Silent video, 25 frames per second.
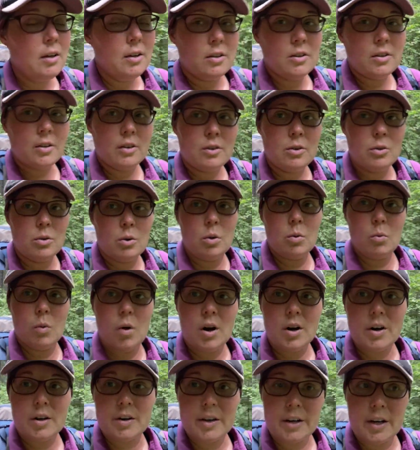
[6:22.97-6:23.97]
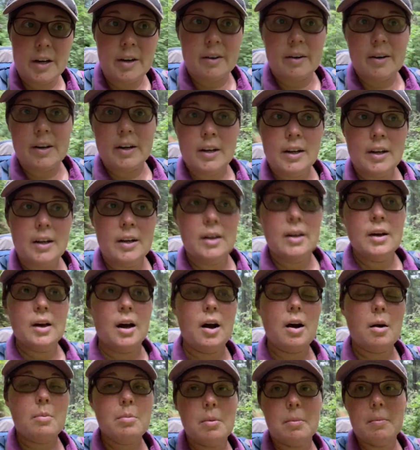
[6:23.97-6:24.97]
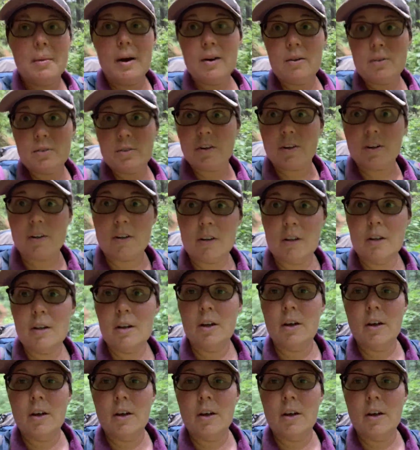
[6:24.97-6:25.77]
to do a water carry up a mountain